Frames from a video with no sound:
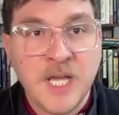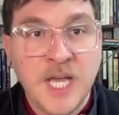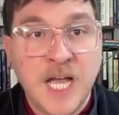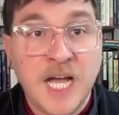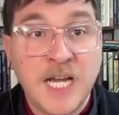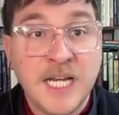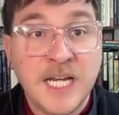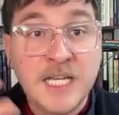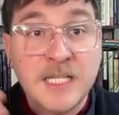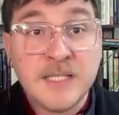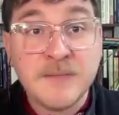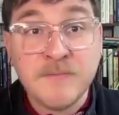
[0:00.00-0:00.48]

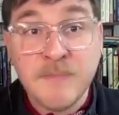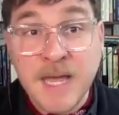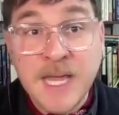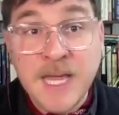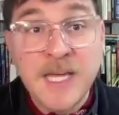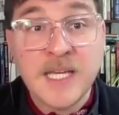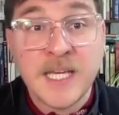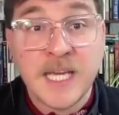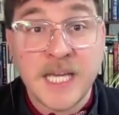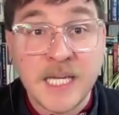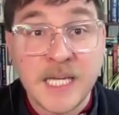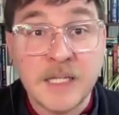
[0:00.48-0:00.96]
And he's
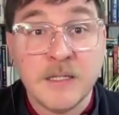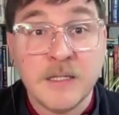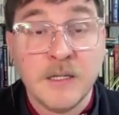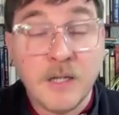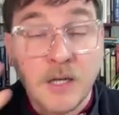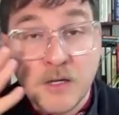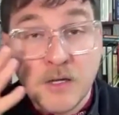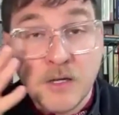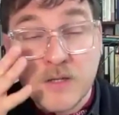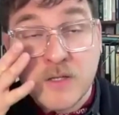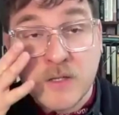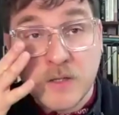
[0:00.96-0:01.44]
making
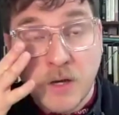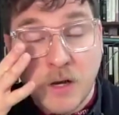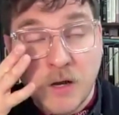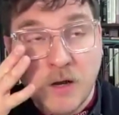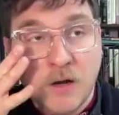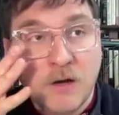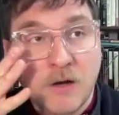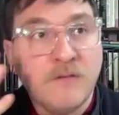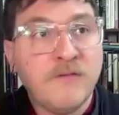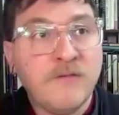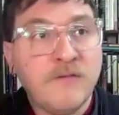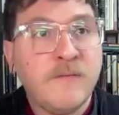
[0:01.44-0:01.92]
lots
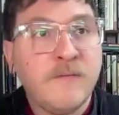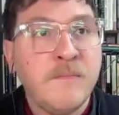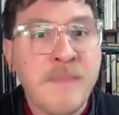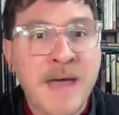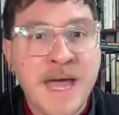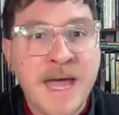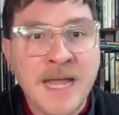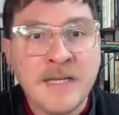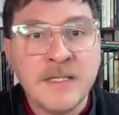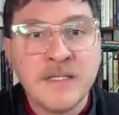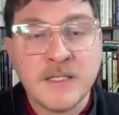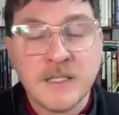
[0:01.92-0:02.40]
of
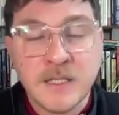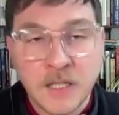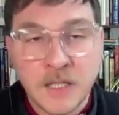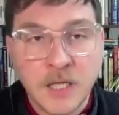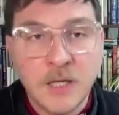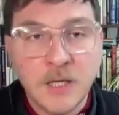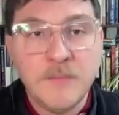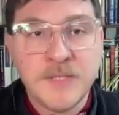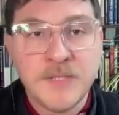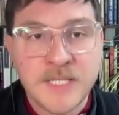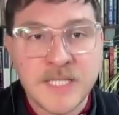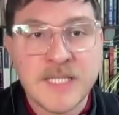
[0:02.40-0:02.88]
men's
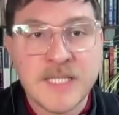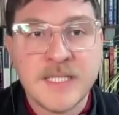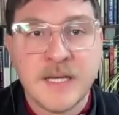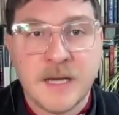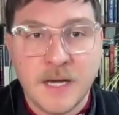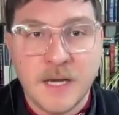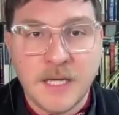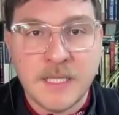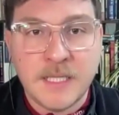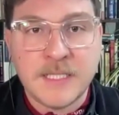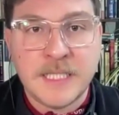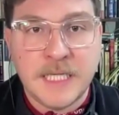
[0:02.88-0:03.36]
club
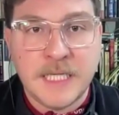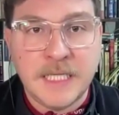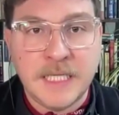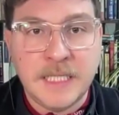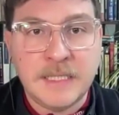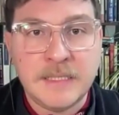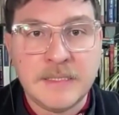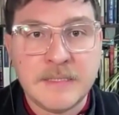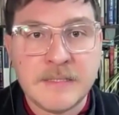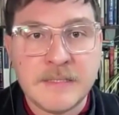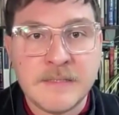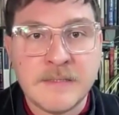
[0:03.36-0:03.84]

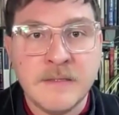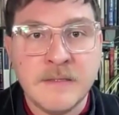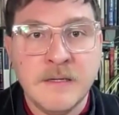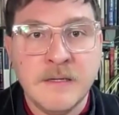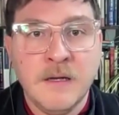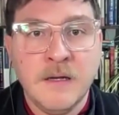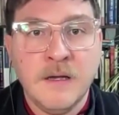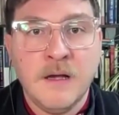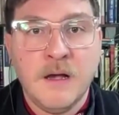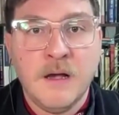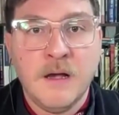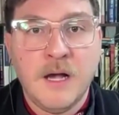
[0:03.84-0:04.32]
societies,
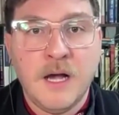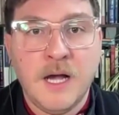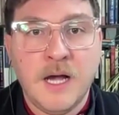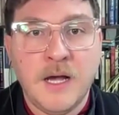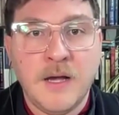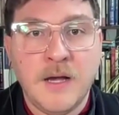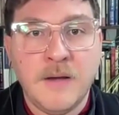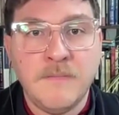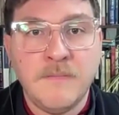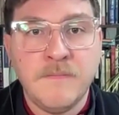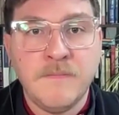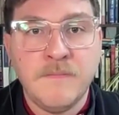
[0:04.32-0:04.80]

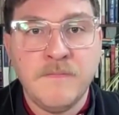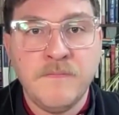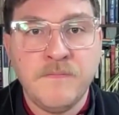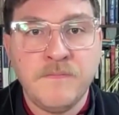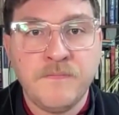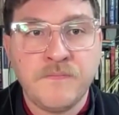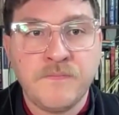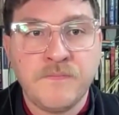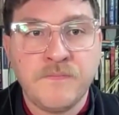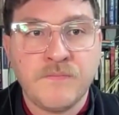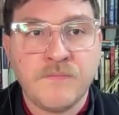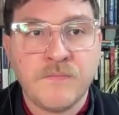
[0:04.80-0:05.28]
um,
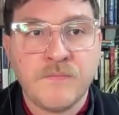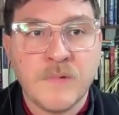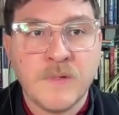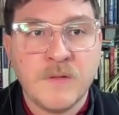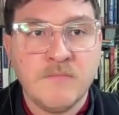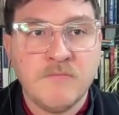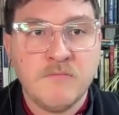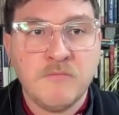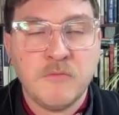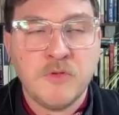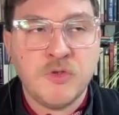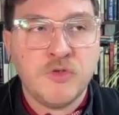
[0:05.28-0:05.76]

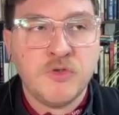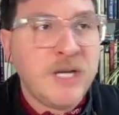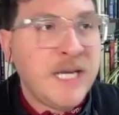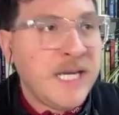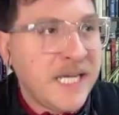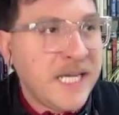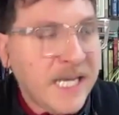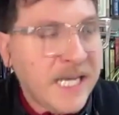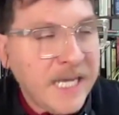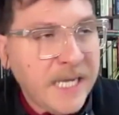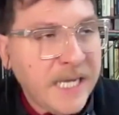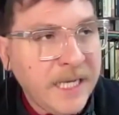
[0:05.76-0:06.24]

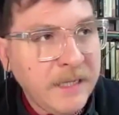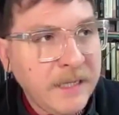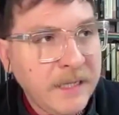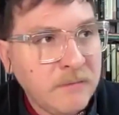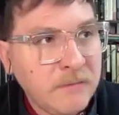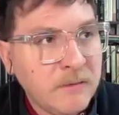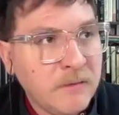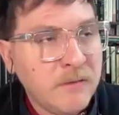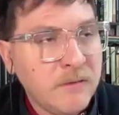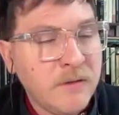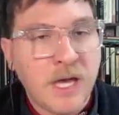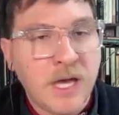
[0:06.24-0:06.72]

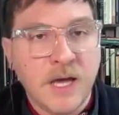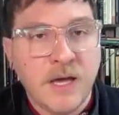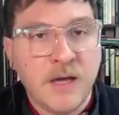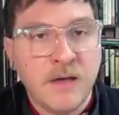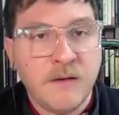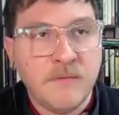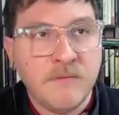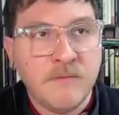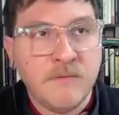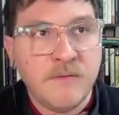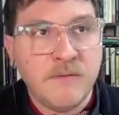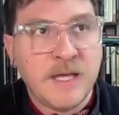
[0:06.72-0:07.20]
drinking uh,
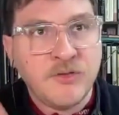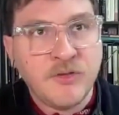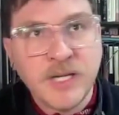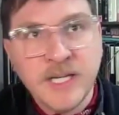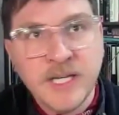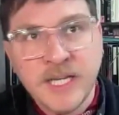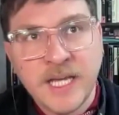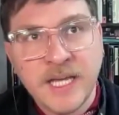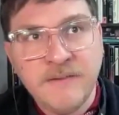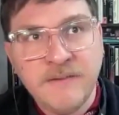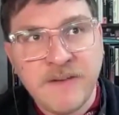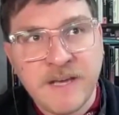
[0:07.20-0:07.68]
their
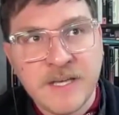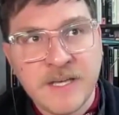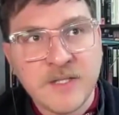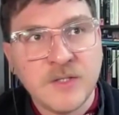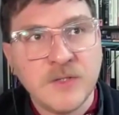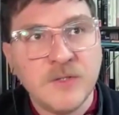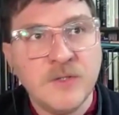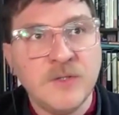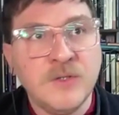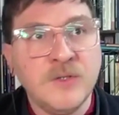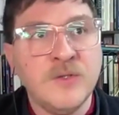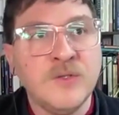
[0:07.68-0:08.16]
drinking
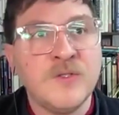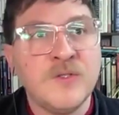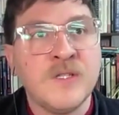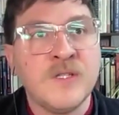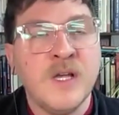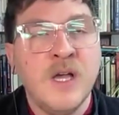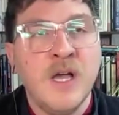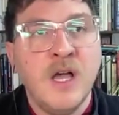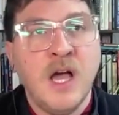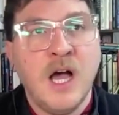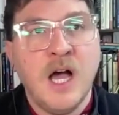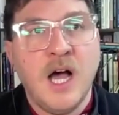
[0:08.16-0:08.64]
vessels,
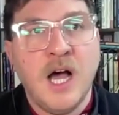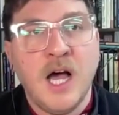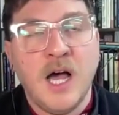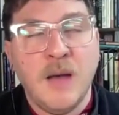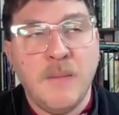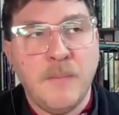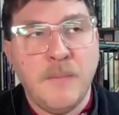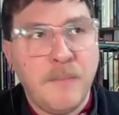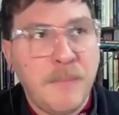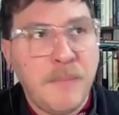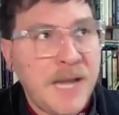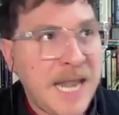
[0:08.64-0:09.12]
uh,
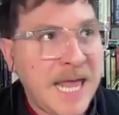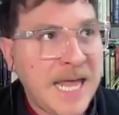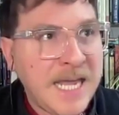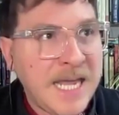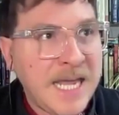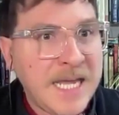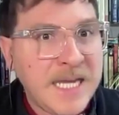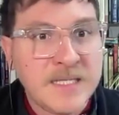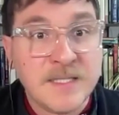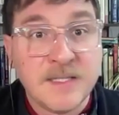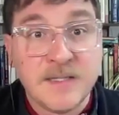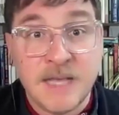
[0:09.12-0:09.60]

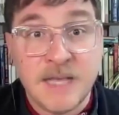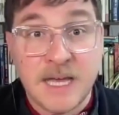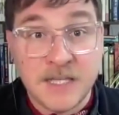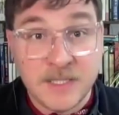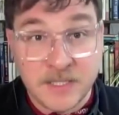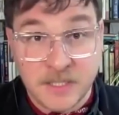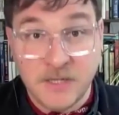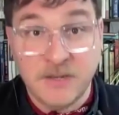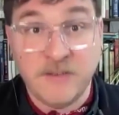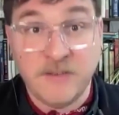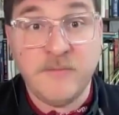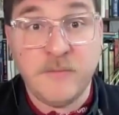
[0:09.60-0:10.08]
plates, their
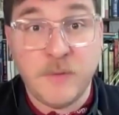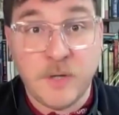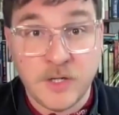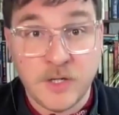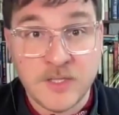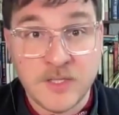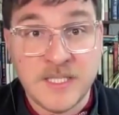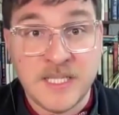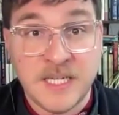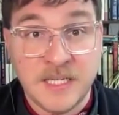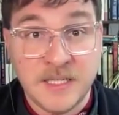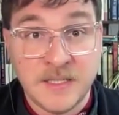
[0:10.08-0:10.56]
snuff
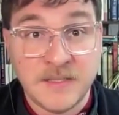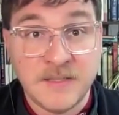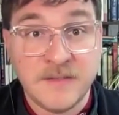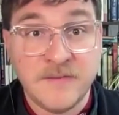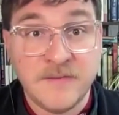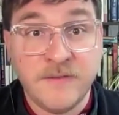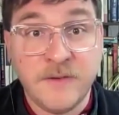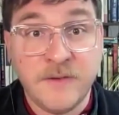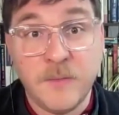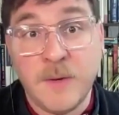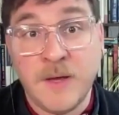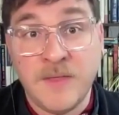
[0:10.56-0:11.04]
boxes
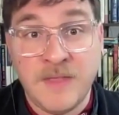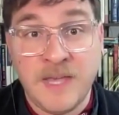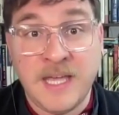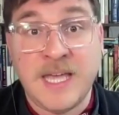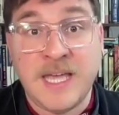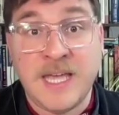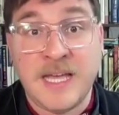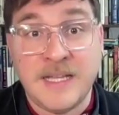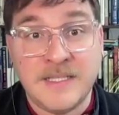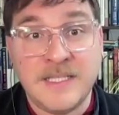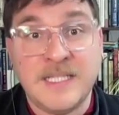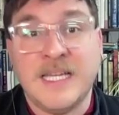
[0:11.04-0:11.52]
for when they
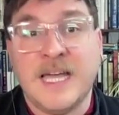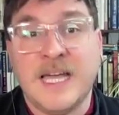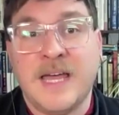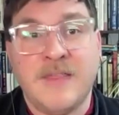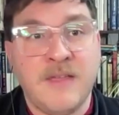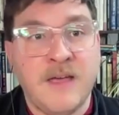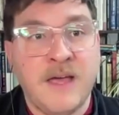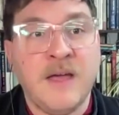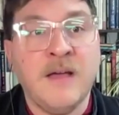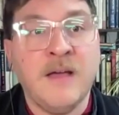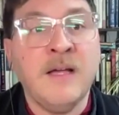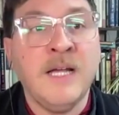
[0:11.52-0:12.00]
get
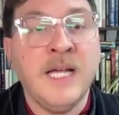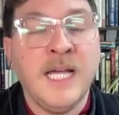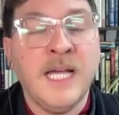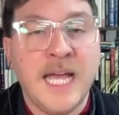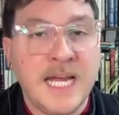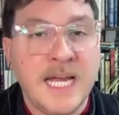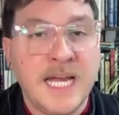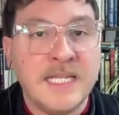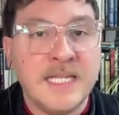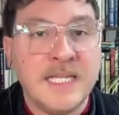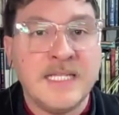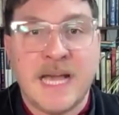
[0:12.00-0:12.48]
together
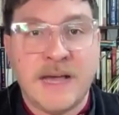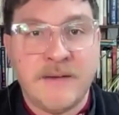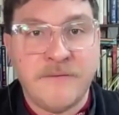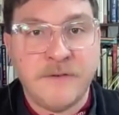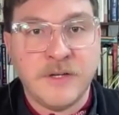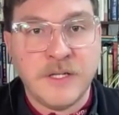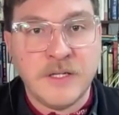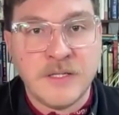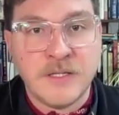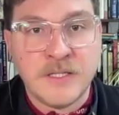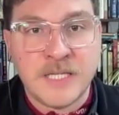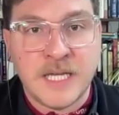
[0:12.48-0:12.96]
in
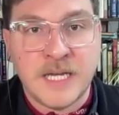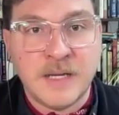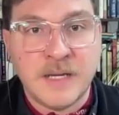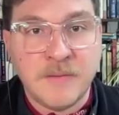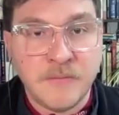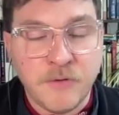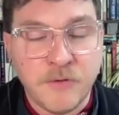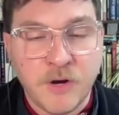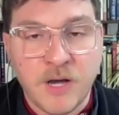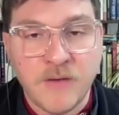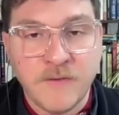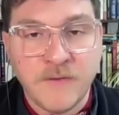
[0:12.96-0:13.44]
taverns and
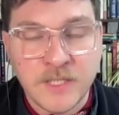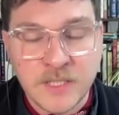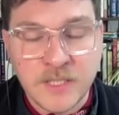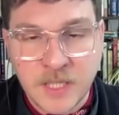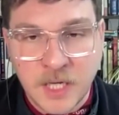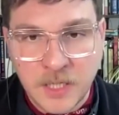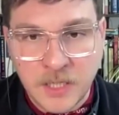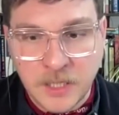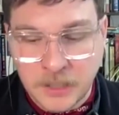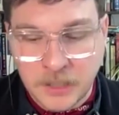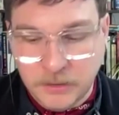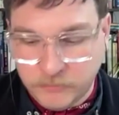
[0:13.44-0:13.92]
in private
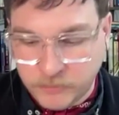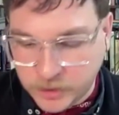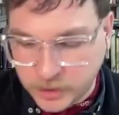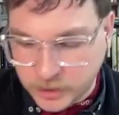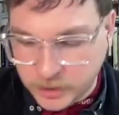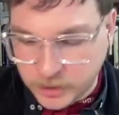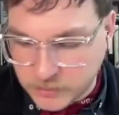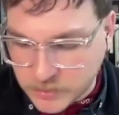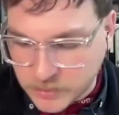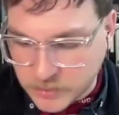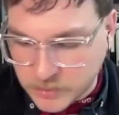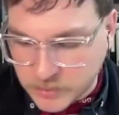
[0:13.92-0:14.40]
dining
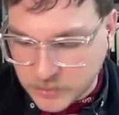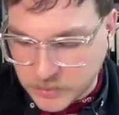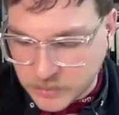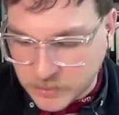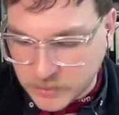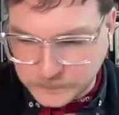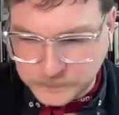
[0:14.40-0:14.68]
rooms.